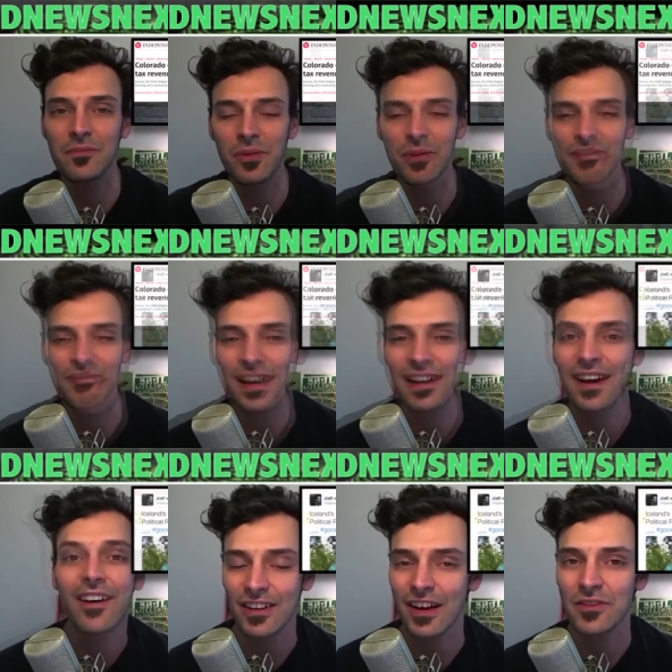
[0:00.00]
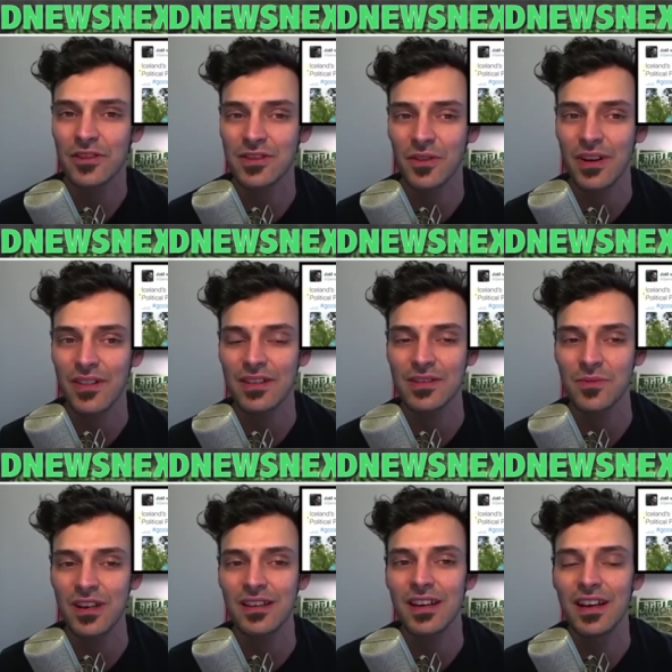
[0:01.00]
We talk about Iceland's pirate
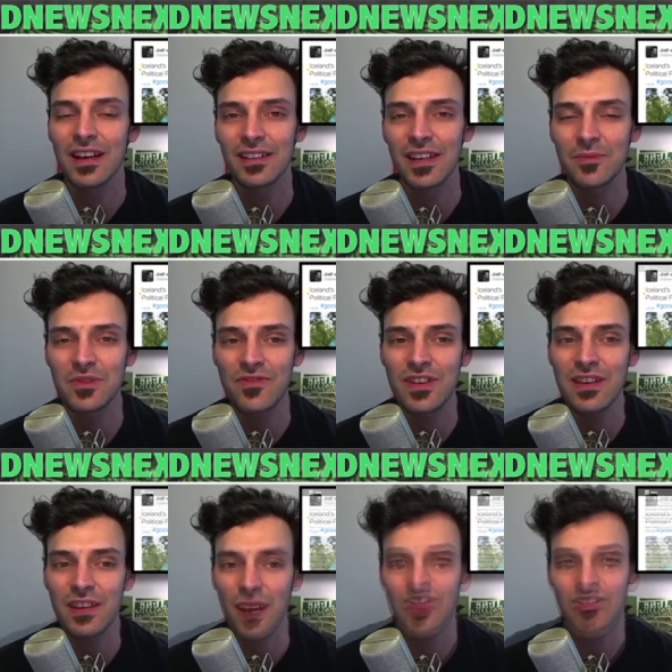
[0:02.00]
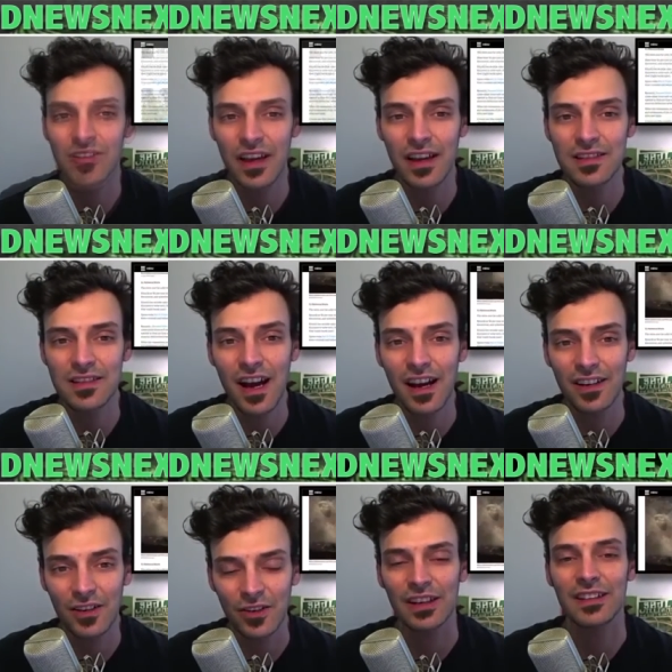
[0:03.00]
party and that asteroids
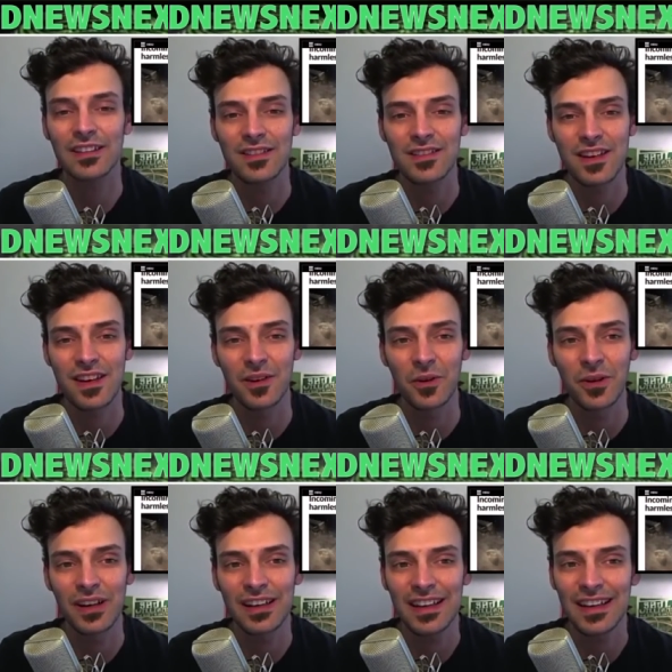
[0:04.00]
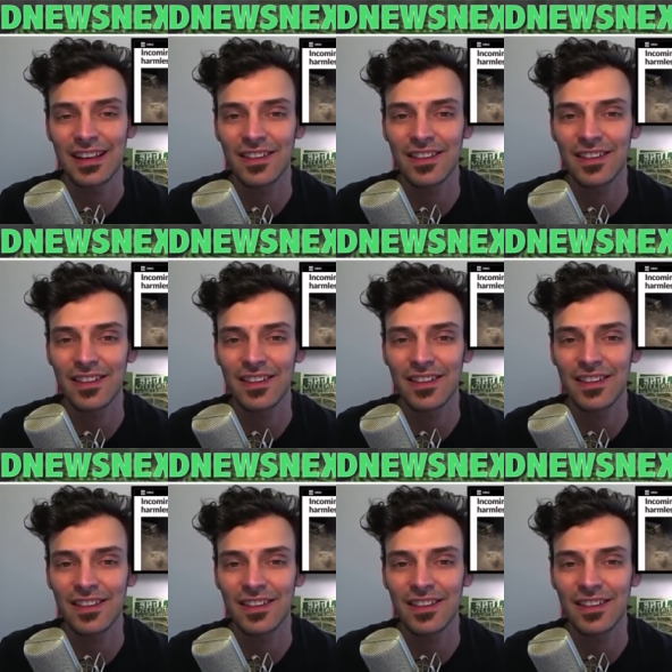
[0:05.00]
probably will not kill us.